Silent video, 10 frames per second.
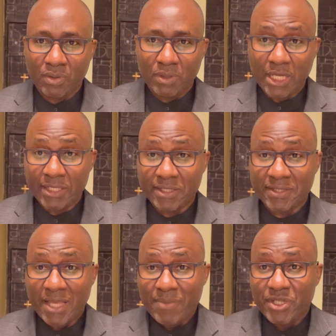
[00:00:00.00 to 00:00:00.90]
Like the
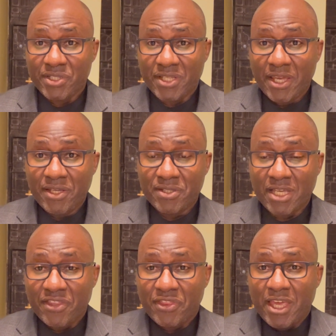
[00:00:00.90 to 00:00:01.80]
psalmist says,
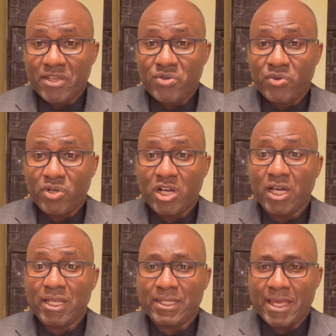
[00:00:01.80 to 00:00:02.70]
I thank you, O God,
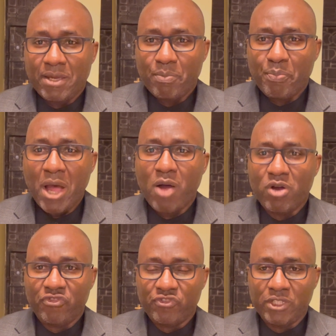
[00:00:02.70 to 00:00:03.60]
that I am
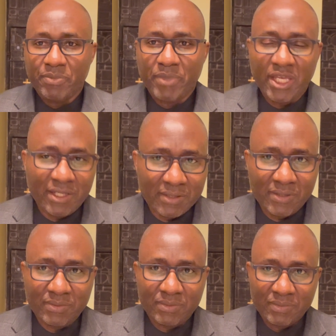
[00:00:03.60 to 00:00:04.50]
powerfully made.
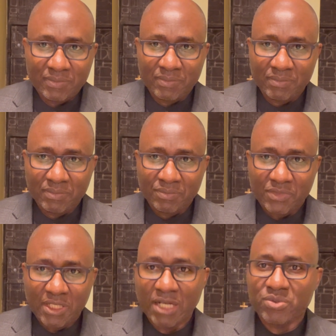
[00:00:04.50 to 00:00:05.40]

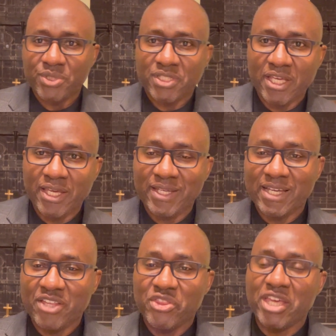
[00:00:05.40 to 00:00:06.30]
And I will say,
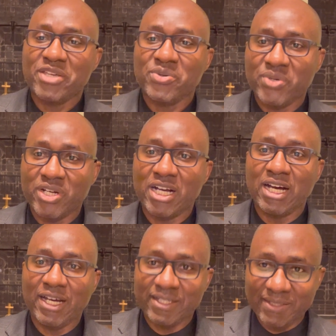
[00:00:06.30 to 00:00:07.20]
I thank you, O
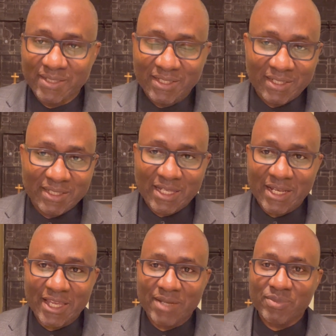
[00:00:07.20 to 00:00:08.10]
God, that
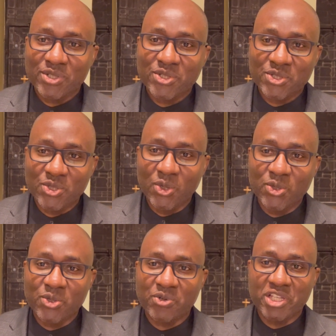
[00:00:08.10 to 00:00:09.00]
I am so
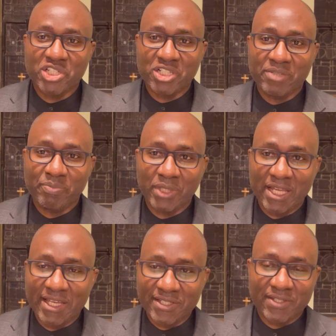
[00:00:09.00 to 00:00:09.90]
richly
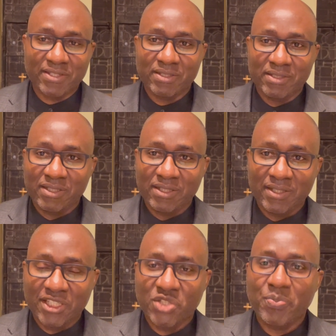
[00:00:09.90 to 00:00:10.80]
blessed
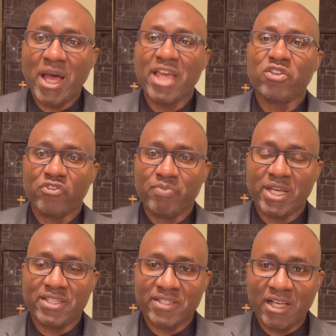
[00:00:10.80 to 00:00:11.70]
in spite of
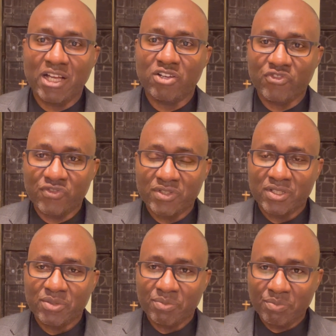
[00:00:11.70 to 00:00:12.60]
myself
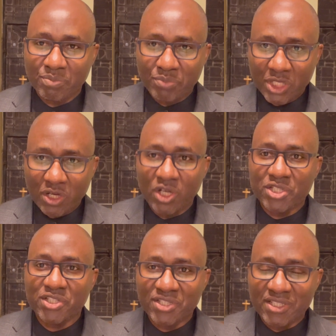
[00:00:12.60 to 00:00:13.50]

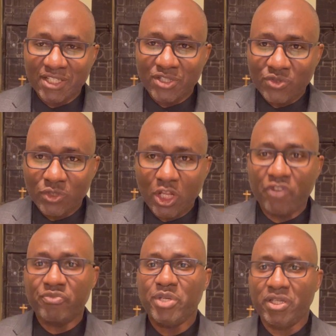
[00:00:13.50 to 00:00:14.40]
because you
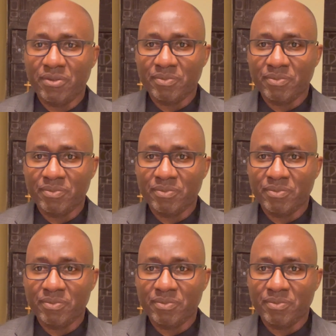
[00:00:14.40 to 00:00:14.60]
love me.